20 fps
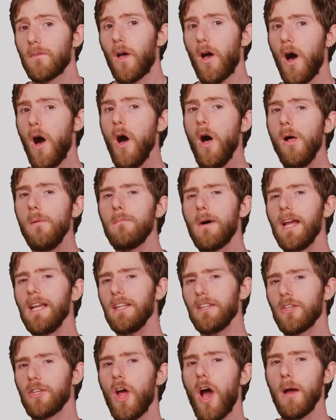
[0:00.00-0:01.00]
all
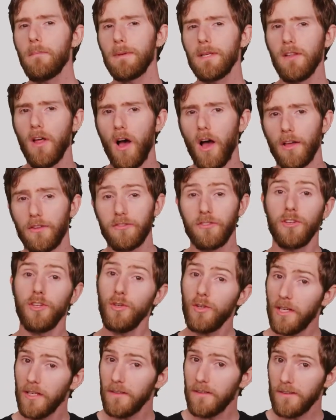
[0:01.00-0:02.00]
might not be lost.
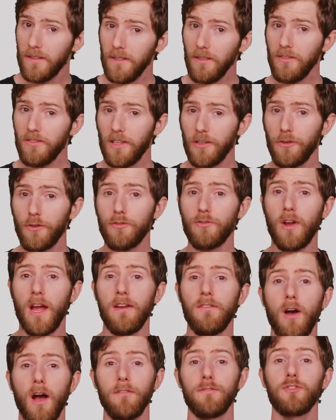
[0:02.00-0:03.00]
You can still send your
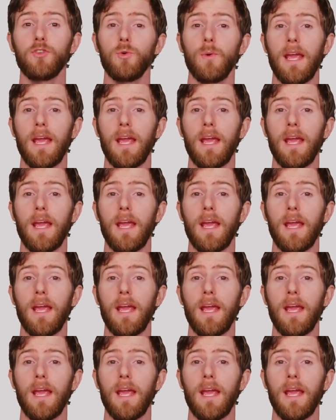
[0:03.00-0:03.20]
drive off to